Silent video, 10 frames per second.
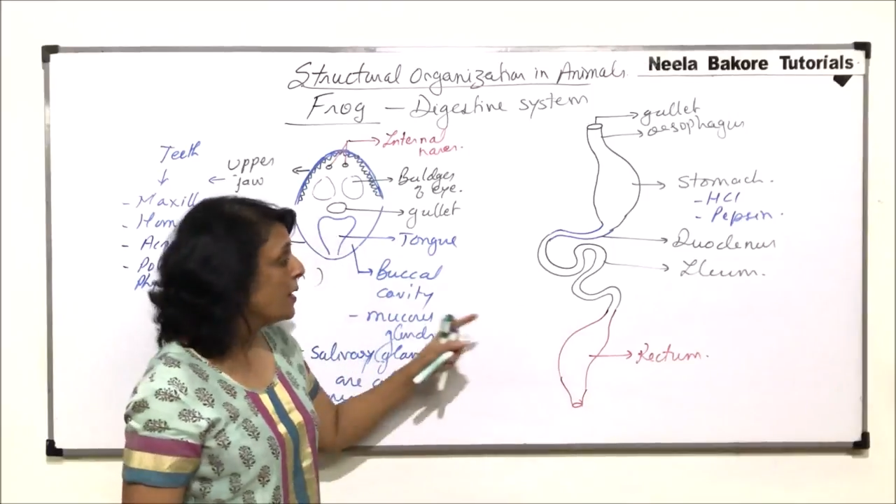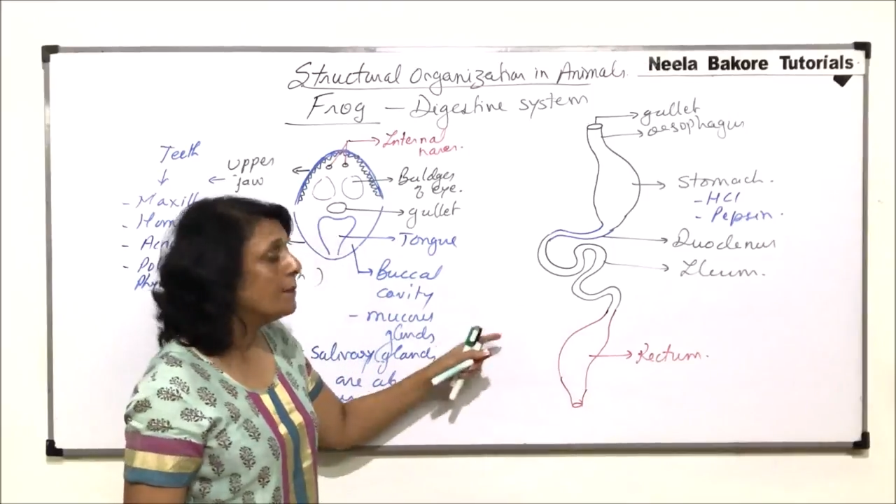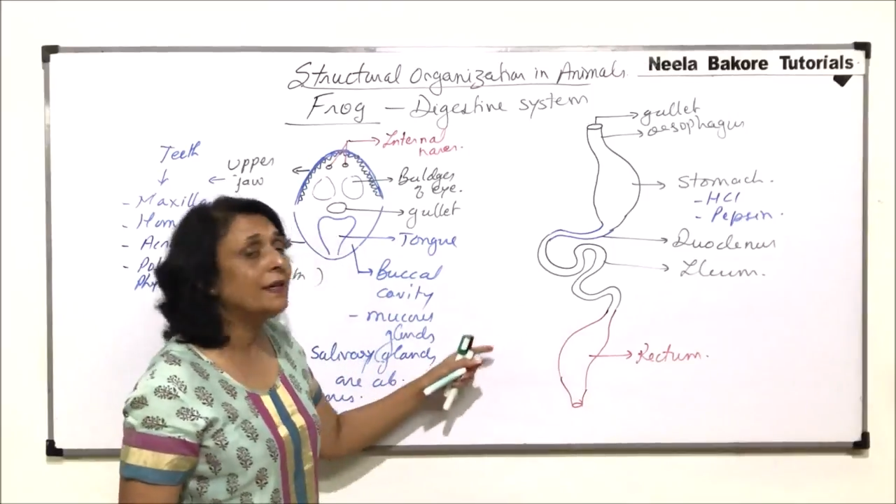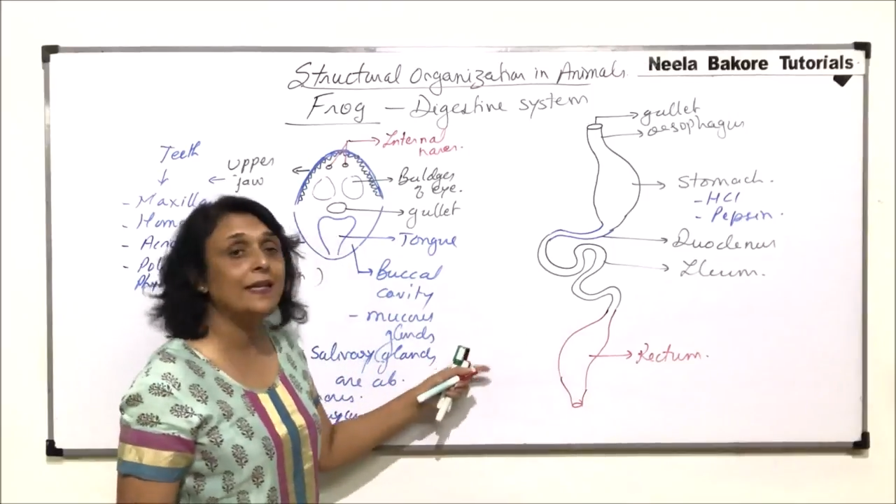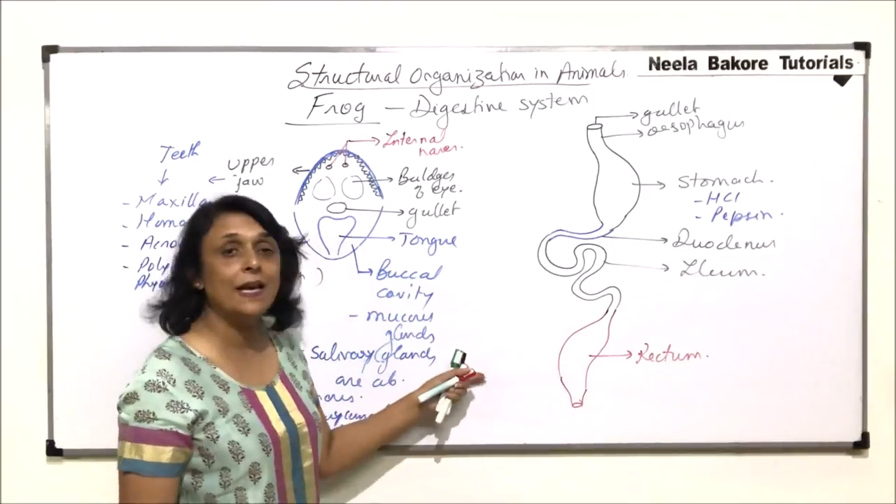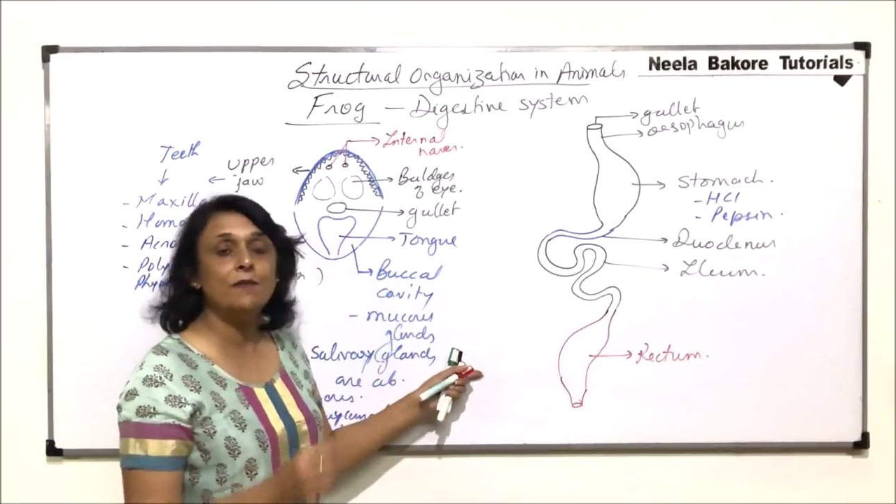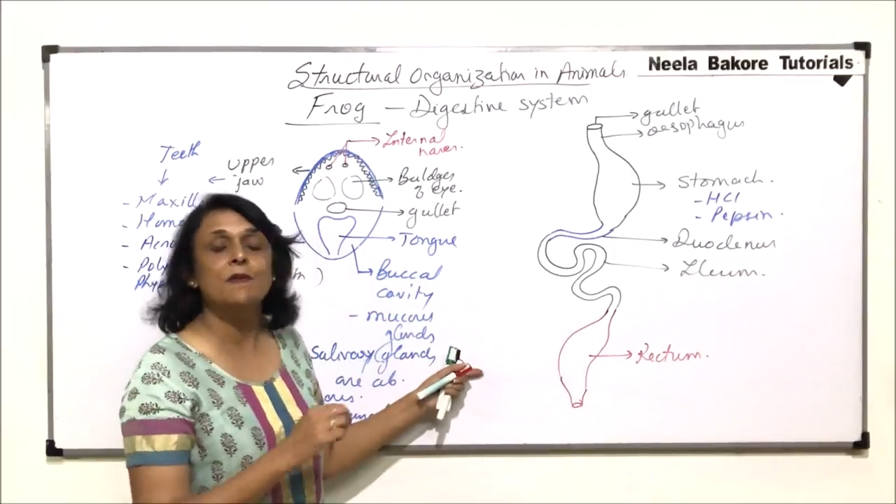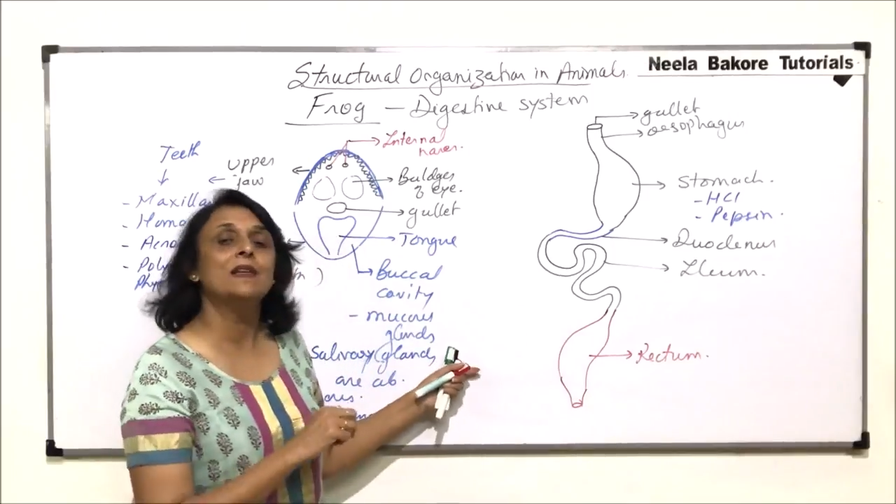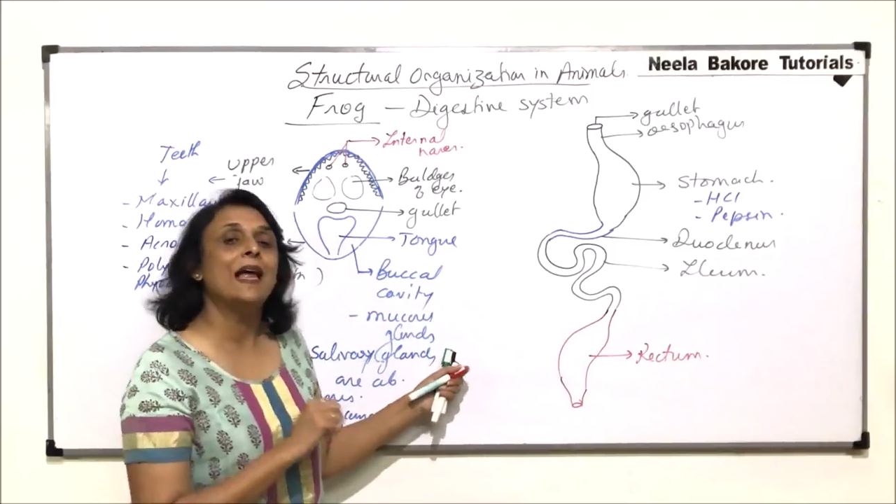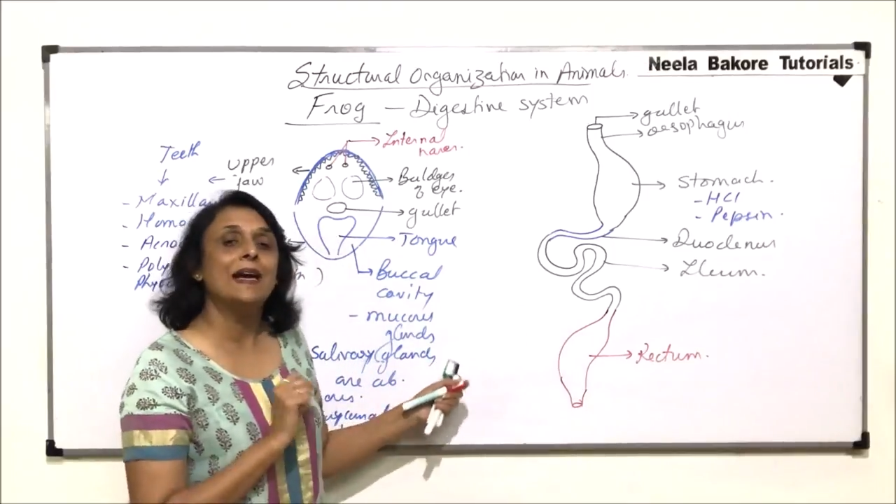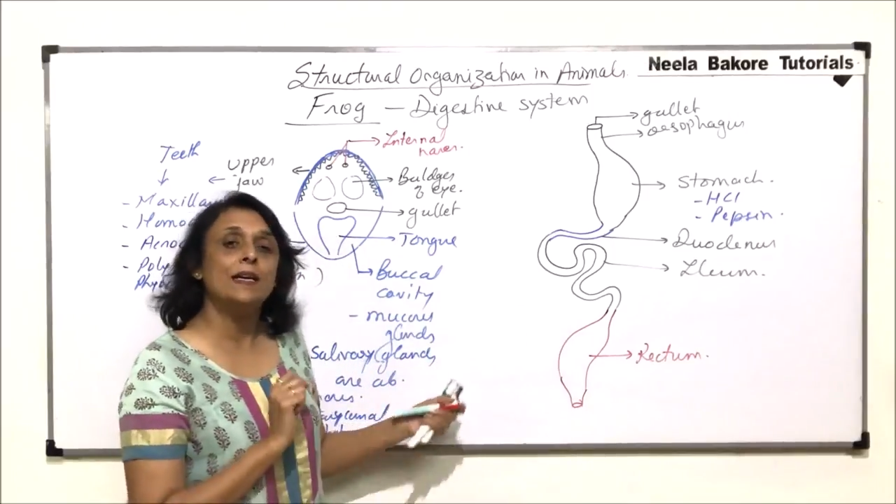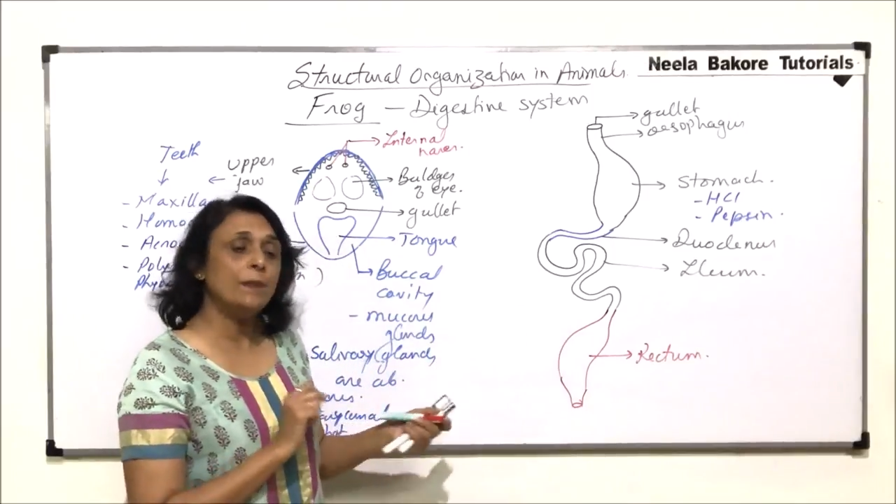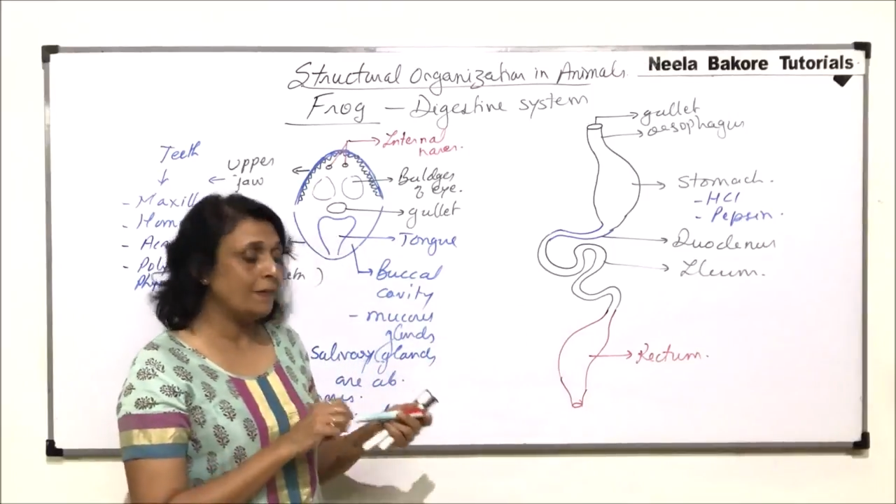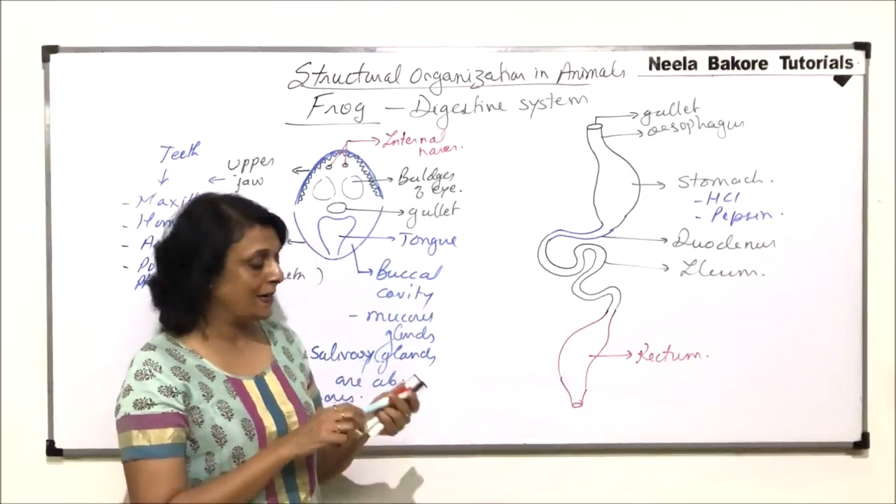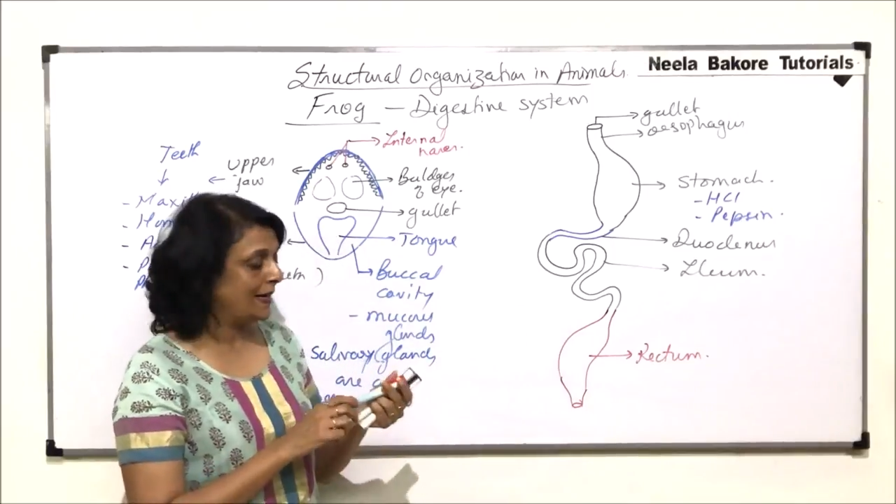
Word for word: but that we will add up